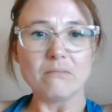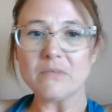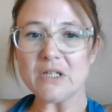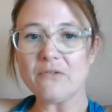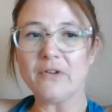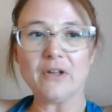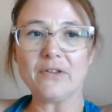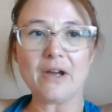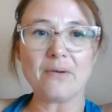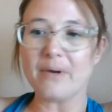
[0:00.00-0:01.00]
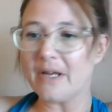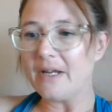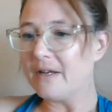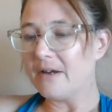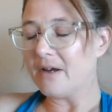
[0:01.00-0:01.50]
Didn't feel that
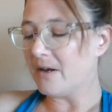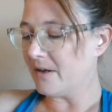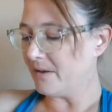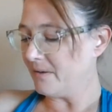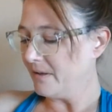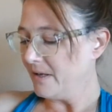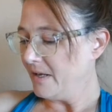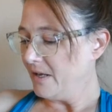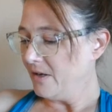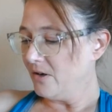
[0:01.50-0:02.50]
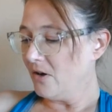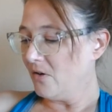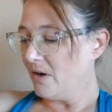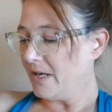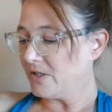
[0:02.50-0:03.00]
way. No,
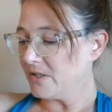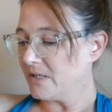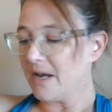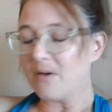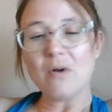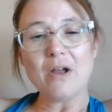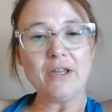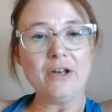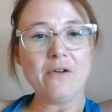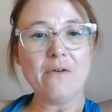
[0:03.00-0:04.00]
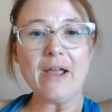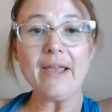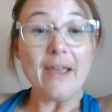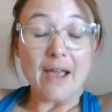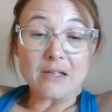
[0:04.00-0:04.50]
I
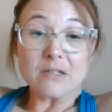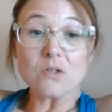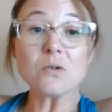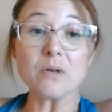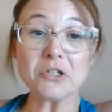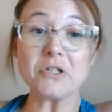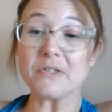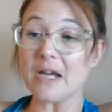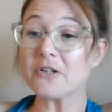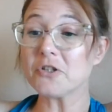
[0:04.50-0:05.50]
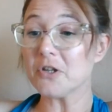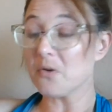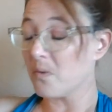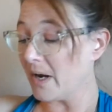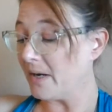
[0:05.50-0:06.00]
get asked those questions actually
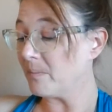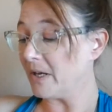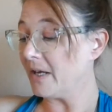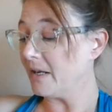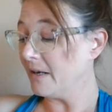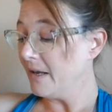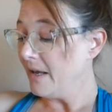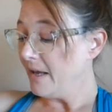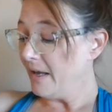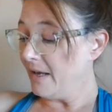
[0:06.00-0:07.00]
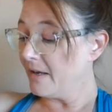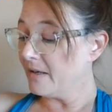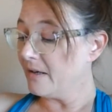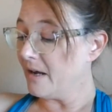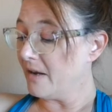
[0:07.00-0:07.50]
quite a bit.
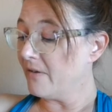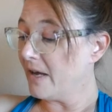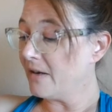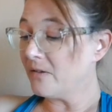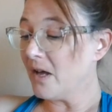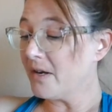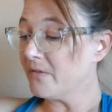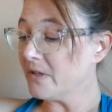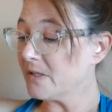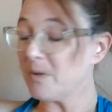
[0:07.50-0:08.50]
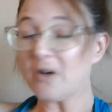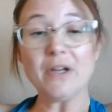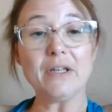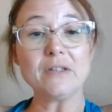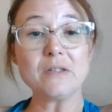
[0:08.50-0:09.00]
And I've had a lot of
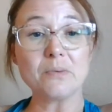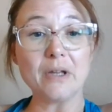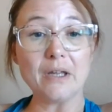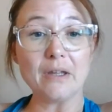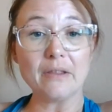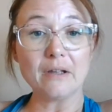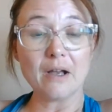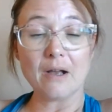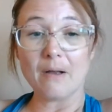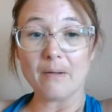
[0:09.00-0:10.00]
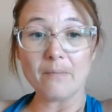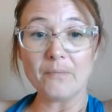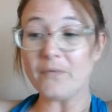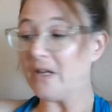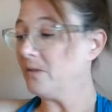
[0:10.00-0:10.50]
experience with
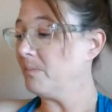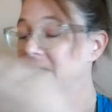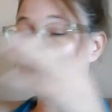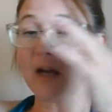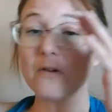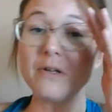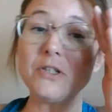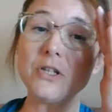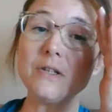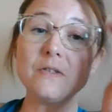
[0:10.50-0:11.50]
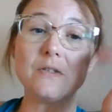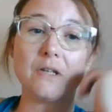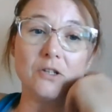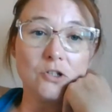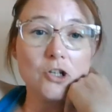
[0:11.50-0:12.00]
faith-based outreaches
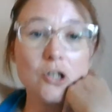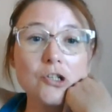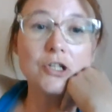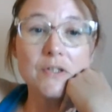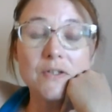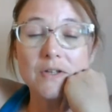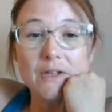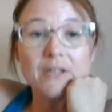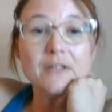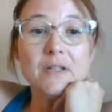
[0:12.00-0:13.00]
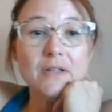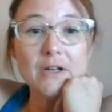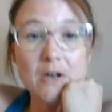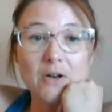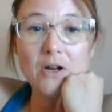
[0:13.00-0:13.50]
and churches and things in
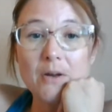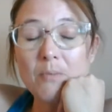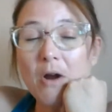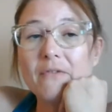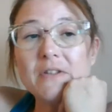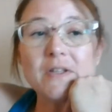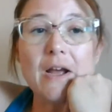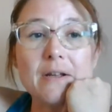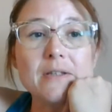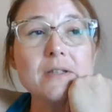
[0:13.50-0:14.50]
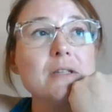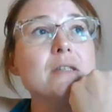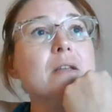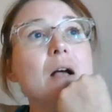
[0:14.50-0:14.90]
their nonprofit statuses.